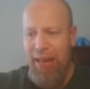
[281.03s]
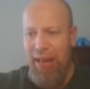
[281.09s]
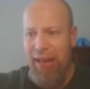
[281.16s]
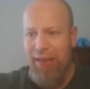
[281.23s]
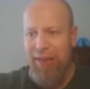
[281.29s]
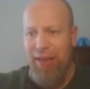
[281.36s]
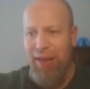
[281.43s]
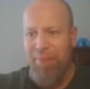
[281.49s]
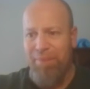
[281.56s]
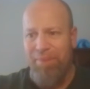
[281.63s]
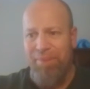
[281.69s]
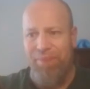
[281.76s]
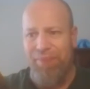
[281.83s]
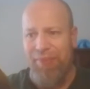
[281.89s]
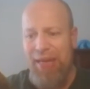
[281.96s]
And
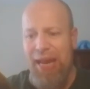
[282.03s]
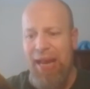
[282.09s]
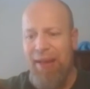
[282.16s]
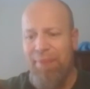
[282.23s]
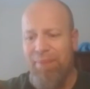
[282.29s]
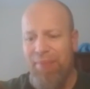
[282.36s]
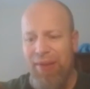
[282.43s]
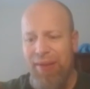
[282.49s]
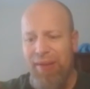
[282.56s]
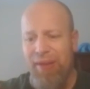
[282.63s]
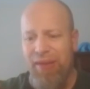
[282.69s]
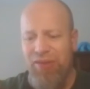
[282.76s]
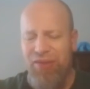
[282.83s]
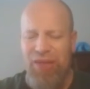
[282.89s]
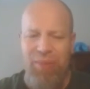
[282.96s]

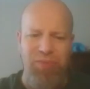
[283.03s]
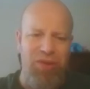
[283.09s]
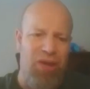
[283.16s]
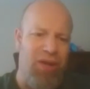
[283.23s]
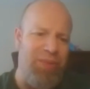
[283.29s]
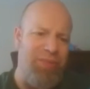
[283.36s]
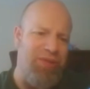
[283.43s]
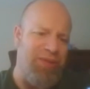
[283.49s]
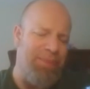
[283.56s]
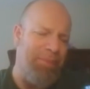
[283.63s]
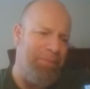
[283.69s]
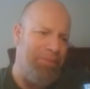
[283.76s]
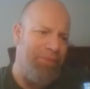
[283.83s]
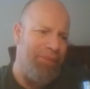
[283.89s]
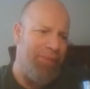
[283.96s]
sometimes
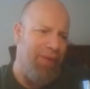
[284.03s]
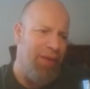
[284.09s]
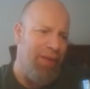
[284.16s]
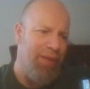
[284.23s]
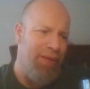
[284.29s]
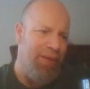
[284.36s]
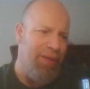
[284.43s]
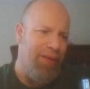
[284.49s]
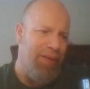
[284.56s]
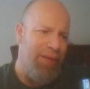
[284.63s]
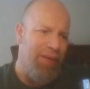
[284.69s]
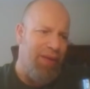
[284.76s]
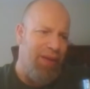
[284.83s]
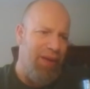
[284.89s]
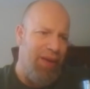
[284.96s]

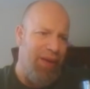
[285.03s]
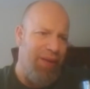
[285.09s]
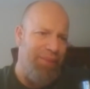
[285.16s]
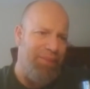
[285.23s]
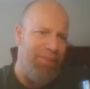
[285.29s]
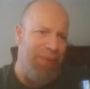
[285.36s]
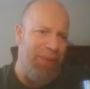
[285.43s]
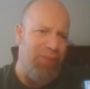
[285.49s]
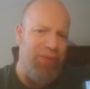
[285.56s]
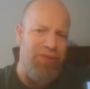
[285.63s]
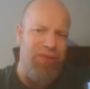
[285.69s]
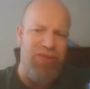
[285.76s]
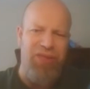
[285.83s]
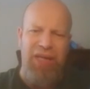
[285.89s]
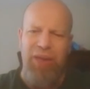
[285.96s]
people used
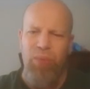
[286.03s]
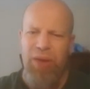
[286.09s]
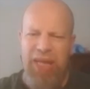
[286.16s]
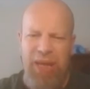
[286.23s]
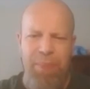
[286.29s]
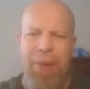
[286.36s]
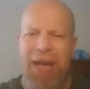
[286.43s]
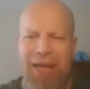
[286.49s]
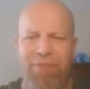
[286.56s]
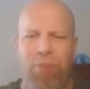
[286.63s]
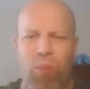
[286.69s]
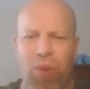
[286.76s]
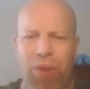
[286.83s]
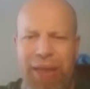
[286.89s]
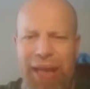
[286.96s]
to say, well, you pay for
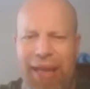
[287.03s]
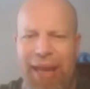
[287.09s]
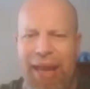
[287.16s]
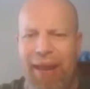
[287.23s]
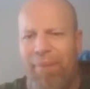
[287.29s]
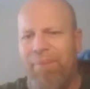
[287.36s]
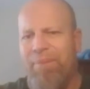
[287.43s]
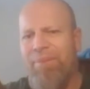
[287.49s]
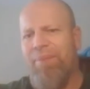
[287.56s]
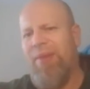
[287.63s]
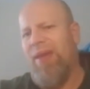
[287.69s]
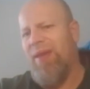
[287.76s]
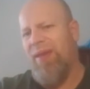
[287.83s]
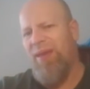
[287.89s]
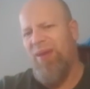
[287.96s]
what you get.
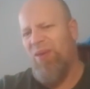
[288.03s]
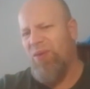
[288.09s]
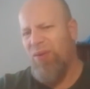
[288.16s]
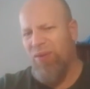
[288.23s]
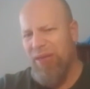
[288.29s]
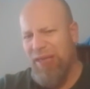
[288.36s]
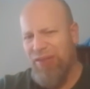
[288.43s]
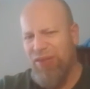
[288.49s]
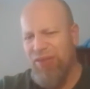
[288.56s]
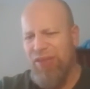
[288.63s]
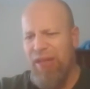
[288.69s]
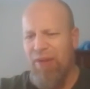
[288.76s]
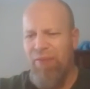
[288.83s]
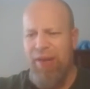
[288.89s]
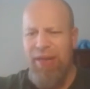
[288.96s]
Not
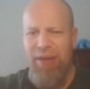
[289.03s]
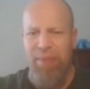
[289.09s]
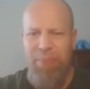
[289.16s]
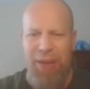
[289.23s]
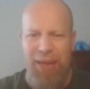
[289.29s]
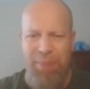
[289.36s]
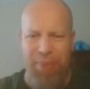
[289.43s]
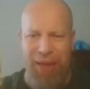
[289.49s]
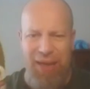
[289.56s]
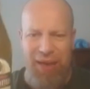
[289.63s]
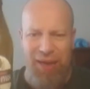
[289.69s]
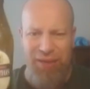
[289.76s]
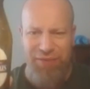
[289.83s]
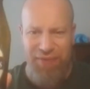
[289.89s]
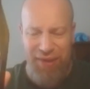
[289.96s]
necessarily. You pay
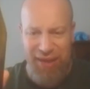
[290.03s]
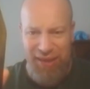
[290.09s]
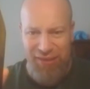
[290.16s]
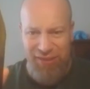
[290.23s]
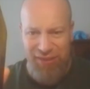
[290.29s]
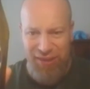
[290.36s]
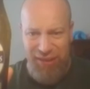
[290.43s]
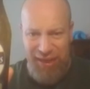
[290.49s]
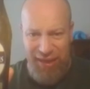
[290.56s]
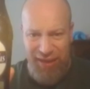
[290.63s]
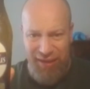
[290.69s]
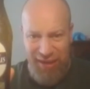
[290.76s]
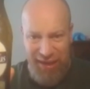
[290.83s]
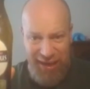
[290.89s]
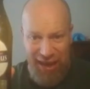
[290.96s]
peanuts for this and
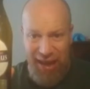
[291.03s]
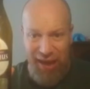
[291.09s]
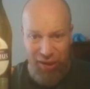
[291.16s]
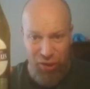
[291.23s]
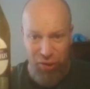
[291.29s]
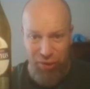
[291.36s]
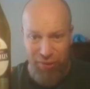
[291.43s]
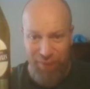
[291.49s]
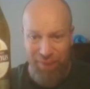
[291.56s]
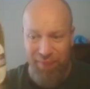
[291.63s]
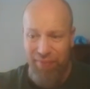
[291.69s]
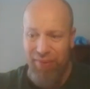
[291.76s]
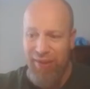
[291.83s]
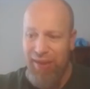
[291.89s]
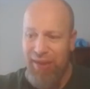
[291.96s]
you get a good one.
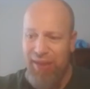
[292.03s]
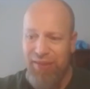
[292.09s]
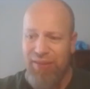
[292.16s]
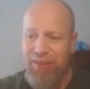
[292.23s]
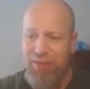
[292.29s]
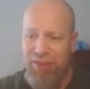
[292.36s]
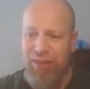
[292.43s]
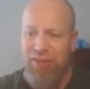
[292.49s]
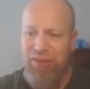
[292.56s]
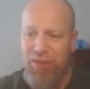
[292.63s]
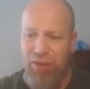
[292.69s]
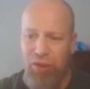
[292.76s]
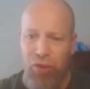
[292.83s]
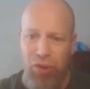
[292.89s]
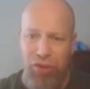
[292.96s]
It's
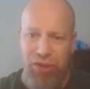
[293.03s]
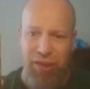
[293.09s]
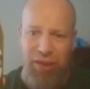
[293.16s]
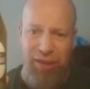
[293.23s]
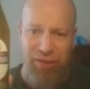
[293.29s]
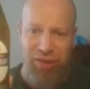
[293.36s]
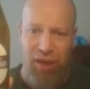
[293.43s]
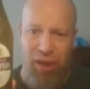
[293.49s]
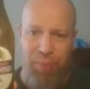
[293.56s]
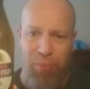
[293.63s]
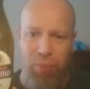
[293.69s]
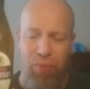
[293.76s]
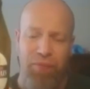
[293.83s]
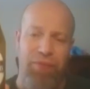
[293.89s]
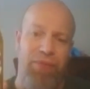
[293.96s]
a good
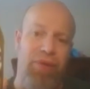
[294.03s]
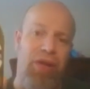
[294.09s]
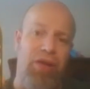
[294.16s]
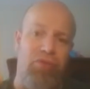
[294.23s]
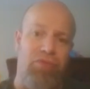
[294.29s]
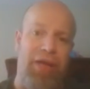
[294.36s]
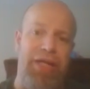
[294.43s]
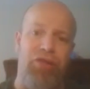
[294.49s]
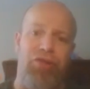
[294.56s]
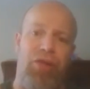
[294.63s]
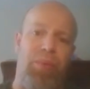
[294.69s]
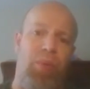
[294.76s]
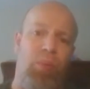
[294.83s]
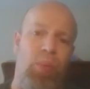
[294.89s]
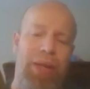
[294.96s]
example of a great
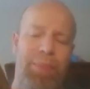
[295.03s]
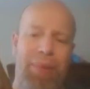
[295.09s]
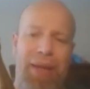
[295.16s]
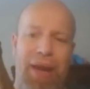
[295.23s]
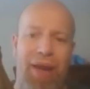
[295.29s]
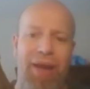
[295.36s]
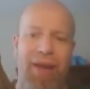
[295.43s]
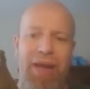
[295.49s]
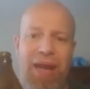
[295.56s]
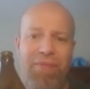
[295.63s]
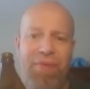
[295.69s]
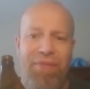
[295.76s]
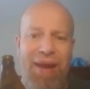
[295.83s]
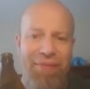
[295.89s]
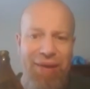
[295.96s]
German wheat beer. If
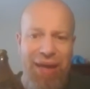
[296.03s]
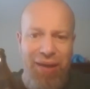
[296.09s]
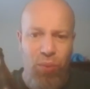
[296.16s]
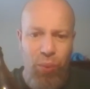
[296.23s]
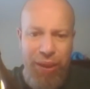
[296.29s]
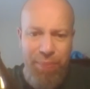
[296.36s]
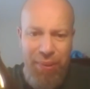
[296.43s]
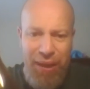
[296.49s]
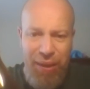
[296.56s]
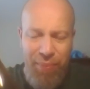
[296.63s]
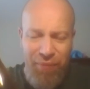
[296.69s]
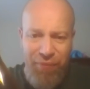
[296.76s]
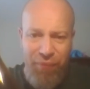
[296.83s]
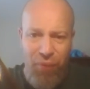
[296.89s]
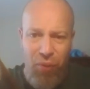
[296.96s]
you've never had a wheat beer
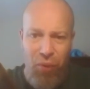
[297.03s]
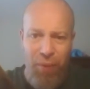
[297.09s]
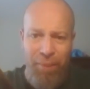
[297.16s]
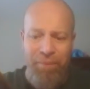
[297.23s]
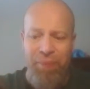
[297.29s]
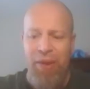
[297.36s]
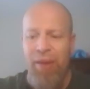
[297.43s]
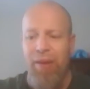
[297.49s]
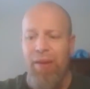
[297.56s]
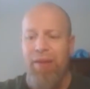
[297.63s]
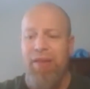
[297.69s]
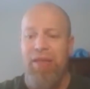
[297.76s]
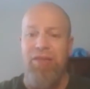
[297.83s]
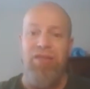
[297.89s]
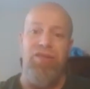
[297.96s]
before,
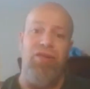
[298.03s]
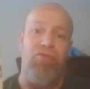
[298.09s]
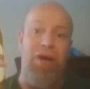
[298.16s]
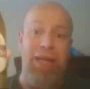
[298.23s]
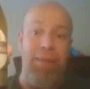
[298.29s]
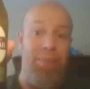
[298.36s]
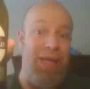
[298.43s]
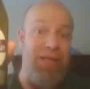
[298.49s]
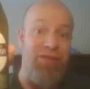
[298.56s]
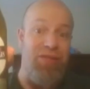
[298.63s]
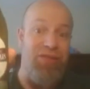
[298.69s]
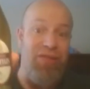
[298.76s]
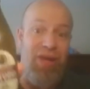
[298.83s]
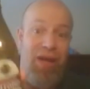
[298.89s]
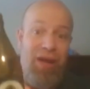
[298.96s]
this is a great place to
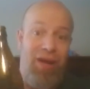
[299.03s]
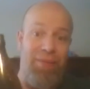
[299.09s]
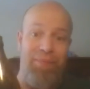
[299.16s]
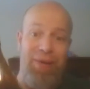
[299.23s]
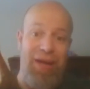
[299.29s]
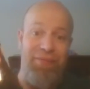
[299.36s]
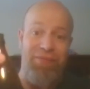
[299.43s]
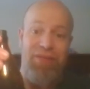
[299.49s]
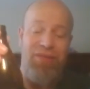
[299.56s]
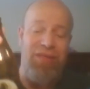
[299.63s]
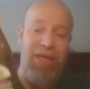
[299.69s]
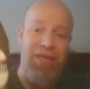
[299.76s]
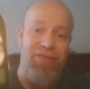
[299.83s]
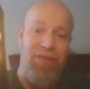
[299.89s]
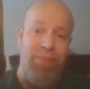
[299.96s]
start, I have to
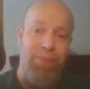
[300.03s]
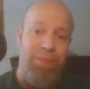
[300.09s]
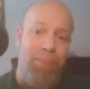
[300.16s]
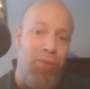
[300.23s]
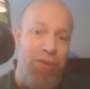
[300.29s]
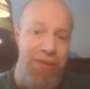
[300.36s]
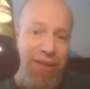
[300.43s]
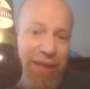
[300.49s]
say. So, boys